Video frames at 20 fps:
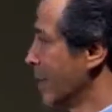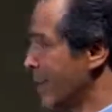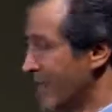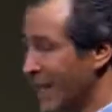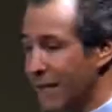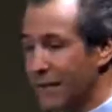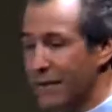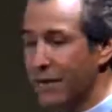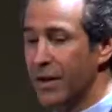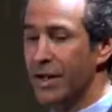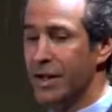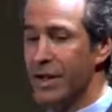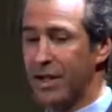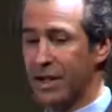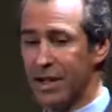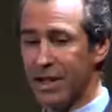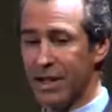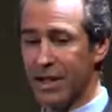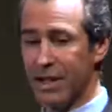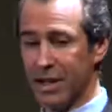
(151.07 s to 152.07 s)
It's not fun to
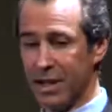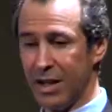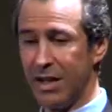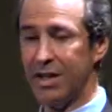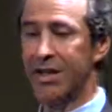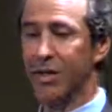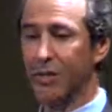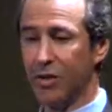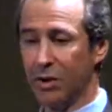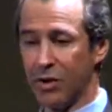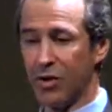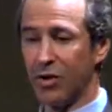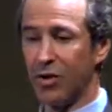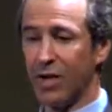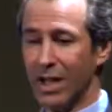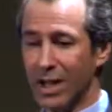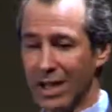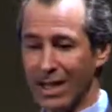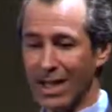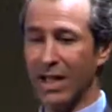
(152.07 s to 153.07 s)
see, see someone who's
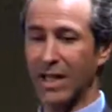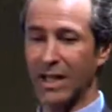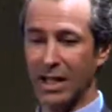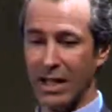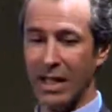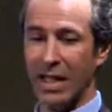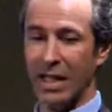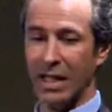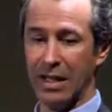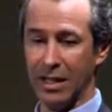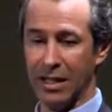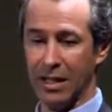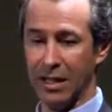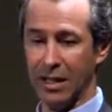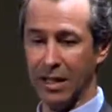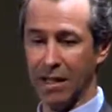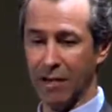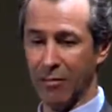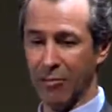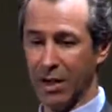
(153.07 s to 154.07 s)
really in that state,
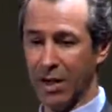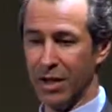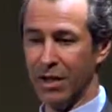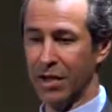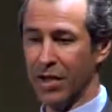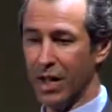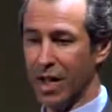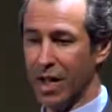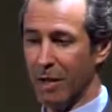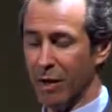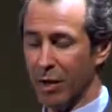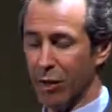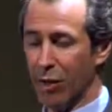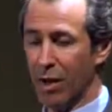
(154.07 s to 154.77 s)
but it's common.